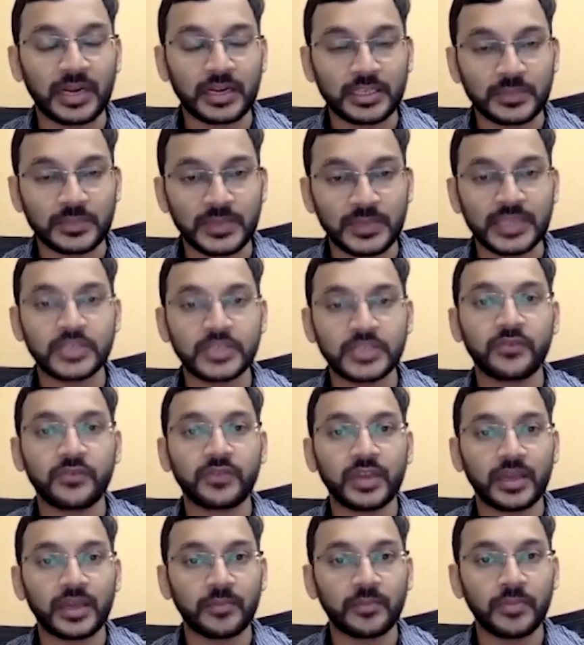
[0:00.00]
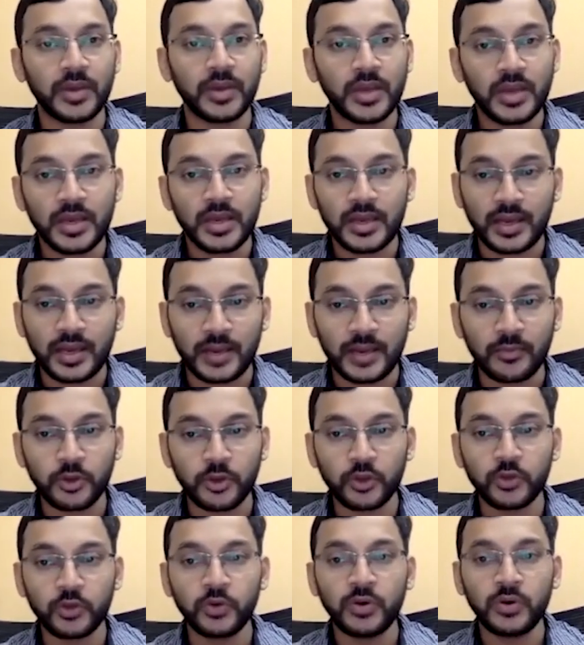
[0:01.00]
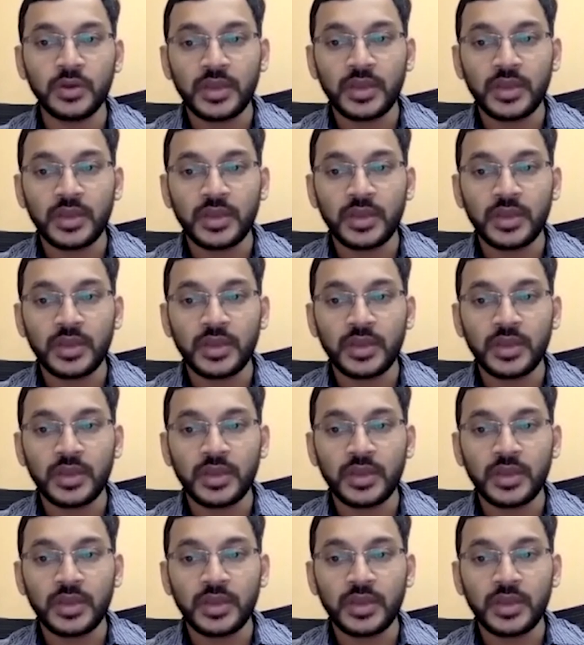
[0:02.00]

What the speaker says: dysplasia of the hip come to you,